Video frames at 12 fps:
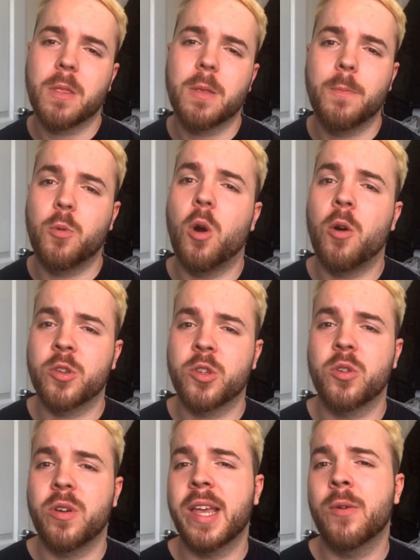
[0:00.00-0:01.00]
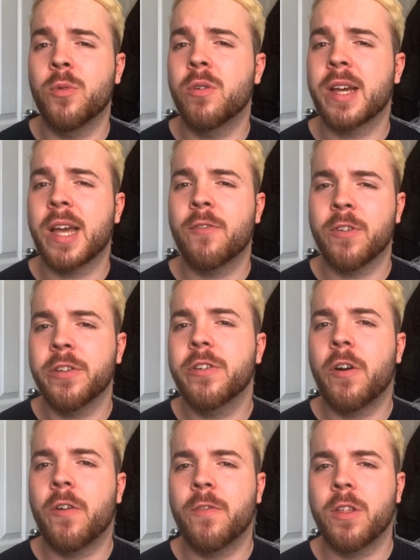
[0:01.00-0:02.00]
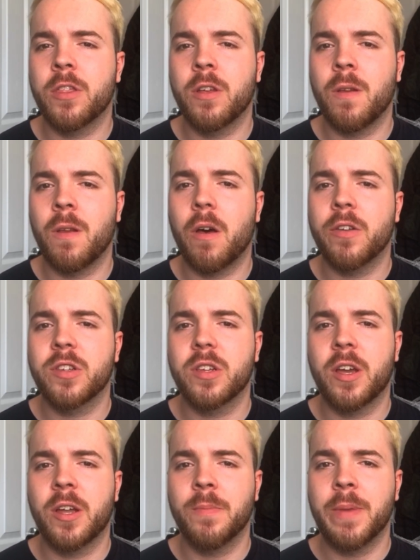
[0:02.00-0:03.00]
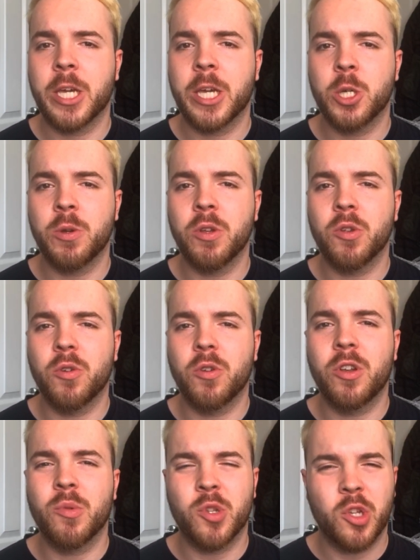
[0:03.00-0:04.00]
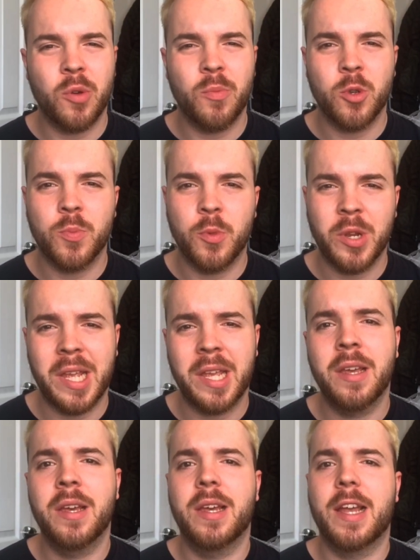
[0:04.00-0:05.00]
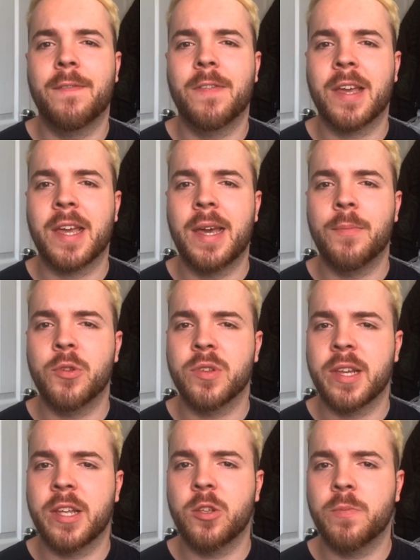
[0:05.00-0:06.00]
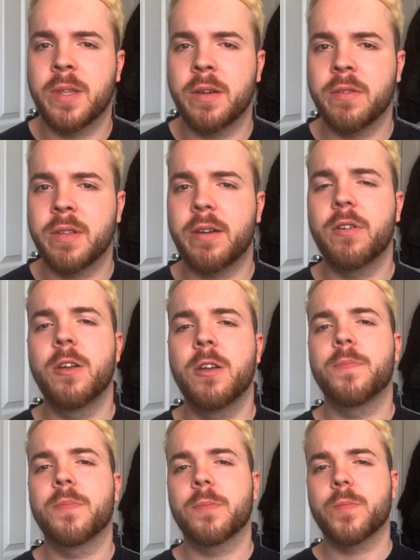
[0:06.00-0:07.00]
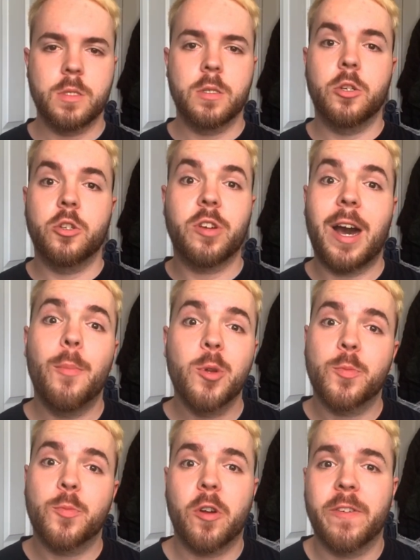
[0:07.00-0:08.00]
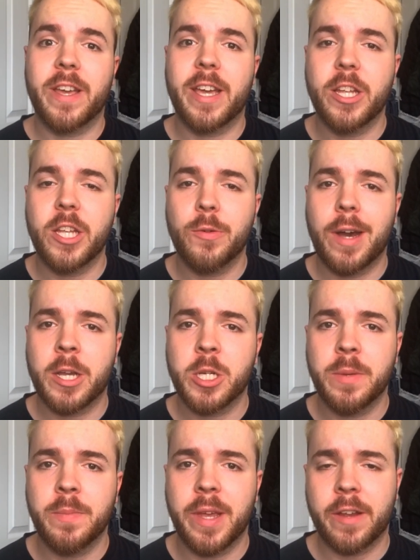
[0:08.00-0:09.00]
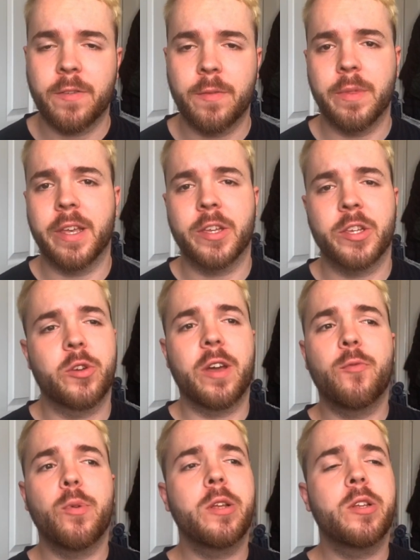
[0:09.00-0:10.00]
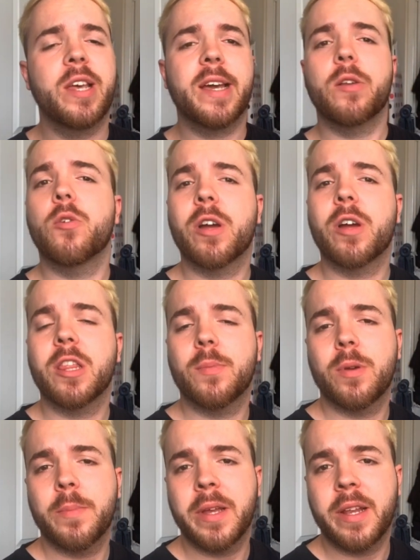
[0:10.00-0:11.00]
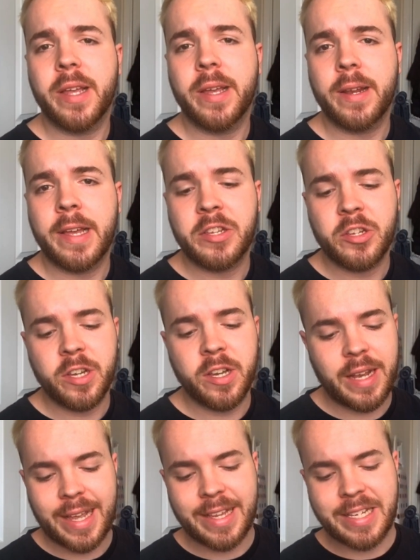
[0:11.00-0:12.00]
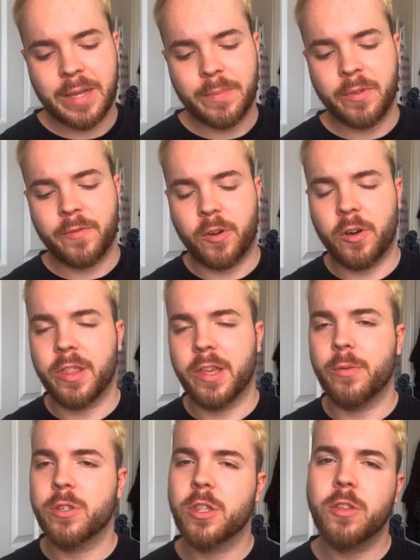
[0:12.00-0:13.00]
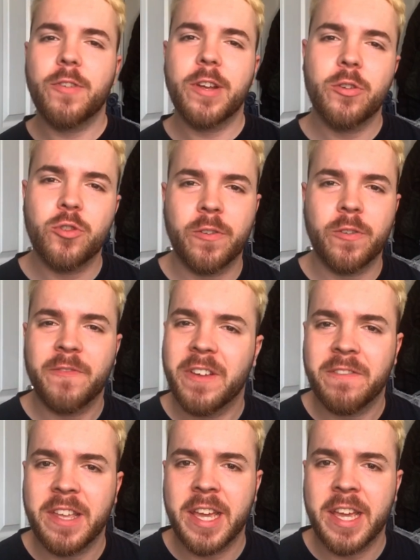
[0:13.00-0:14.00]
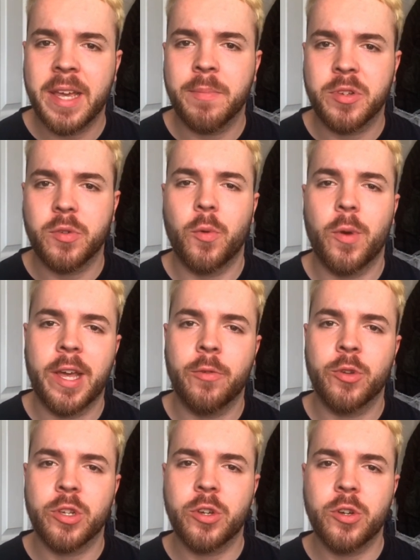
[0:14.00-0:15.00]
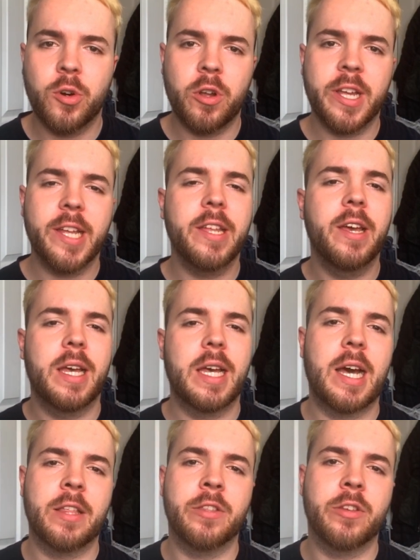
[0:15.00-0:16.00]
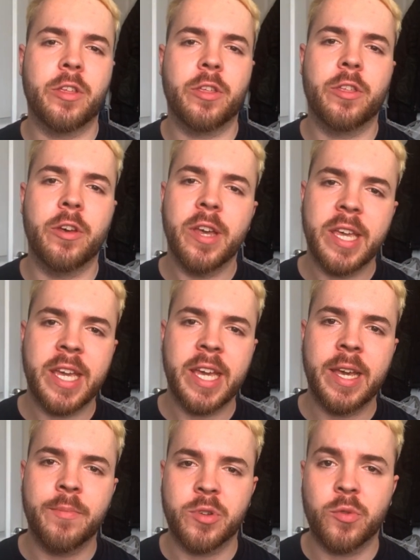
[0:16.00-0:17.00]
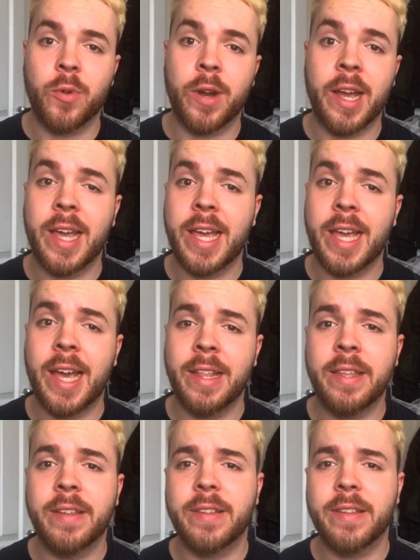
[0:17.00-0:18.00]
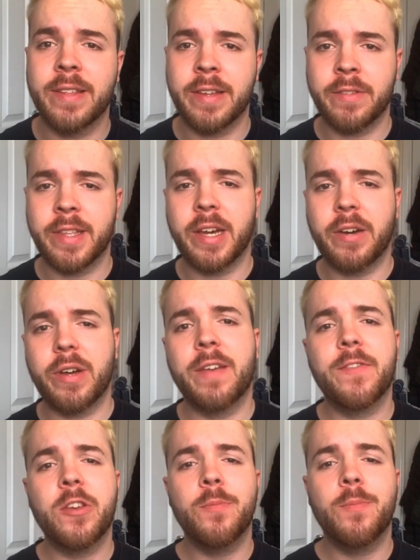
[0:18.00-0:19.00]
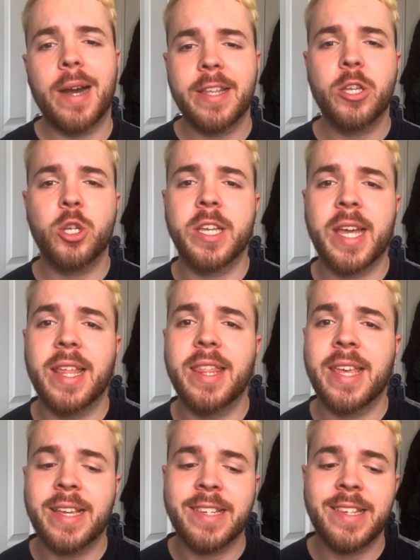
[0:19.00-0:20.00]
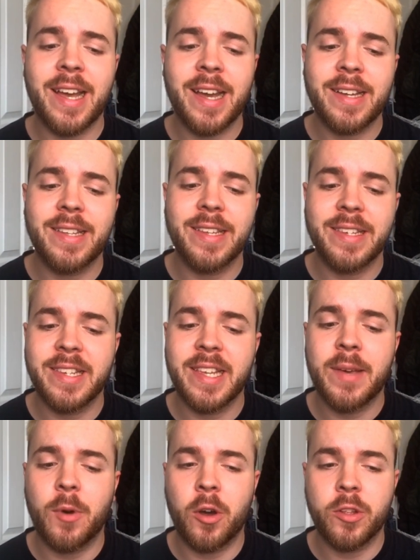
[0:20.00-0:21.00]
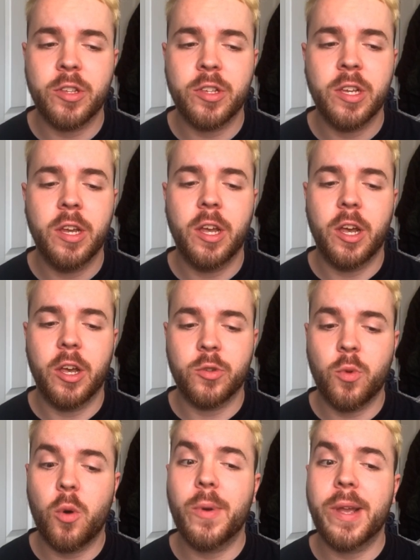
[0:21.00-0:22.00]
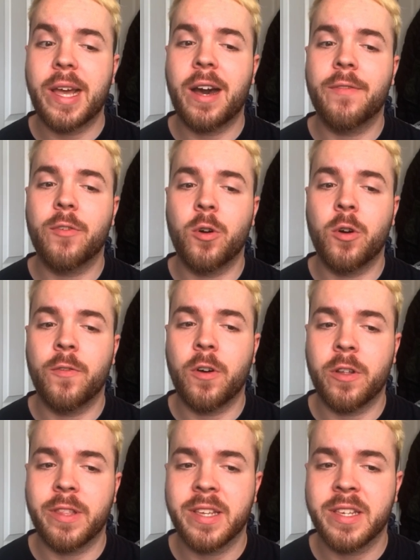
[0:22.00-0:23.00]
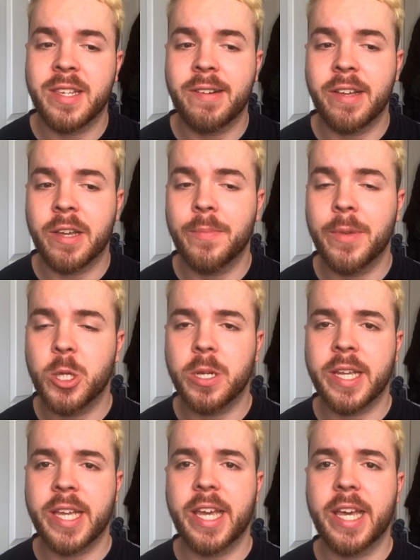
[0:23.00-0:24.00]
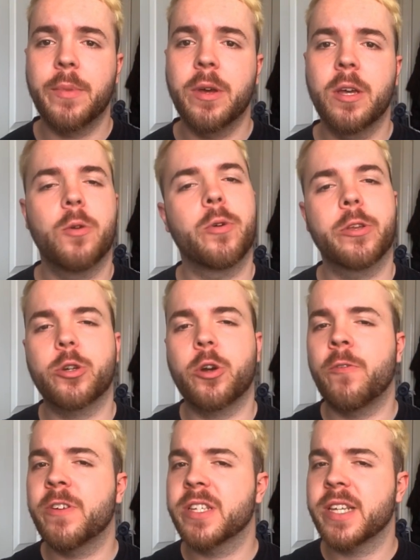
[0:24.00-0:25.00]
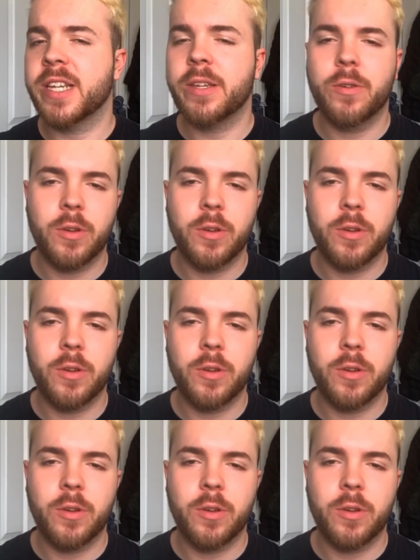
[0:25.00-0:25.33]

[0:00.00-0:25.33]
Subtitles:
but also it will get rid of the loss and make sure you don't lose too much money if the game does end up 0-0. So how much profit can you actually make from this? So if we take a look at the Premier League last year, like I said before, there was 350 games where there was a goal in and 30 games where it ended 0-0. If you manage to get the exact same odds as what we have over on this Celtic Michelin game, which obviously